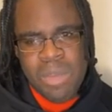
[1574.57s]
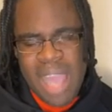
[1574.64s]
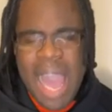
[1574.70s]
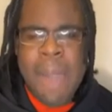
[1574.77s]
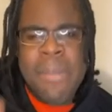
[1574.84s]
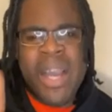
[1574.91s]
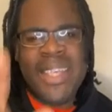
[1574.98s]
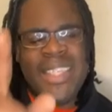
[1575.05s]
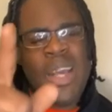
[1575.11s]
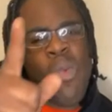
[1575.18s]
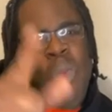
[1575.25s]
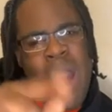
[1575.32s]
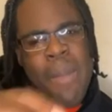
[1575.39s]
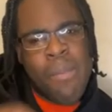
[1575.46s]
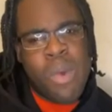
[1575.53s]
I'm mean, gonna say
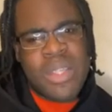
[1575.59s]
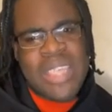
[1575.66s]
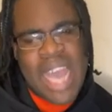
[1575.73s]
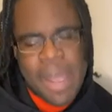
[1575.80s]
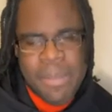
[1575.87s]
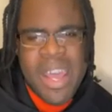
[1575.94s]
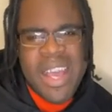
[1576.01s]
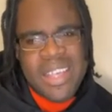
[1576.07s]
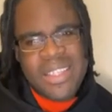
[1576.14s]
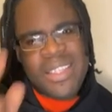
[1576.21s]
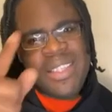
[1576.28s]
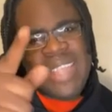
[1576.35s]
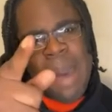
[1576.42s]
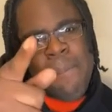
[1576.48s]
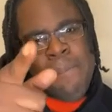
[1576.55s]
one more time.
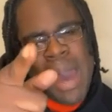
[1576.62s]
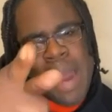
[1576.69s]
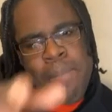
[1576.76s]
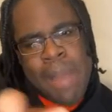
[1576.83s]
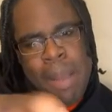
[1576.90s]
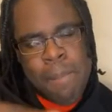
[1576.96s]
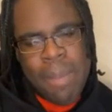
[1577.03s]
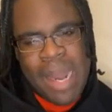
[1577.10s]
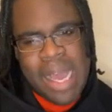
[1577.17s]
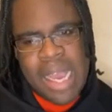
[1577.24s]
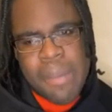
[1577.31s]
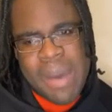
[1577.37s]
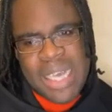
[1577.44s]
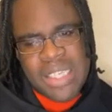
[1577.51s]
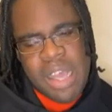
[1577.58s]
Stop bad man plank
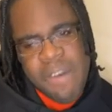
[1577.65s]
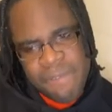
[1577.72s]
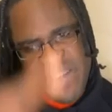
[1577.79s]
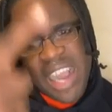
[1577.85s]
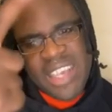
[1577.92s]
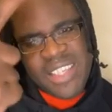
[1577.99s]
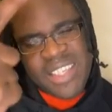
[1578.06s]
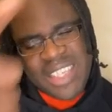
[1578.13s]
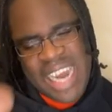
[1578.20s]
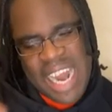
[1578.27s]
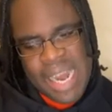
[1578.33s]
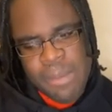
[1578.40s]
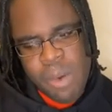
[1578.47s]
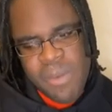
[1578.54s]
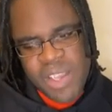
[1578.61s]
bars. If slap
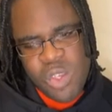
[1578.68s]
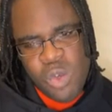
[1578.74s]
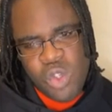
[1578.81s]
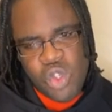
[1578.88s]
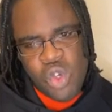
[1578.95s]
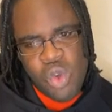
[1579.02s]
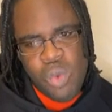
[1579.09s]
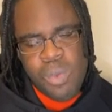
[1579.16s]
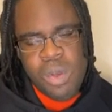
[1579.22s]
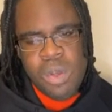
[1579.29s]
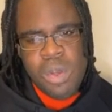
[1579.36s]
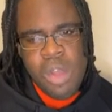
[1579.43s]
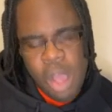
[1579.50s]
them over YouTube.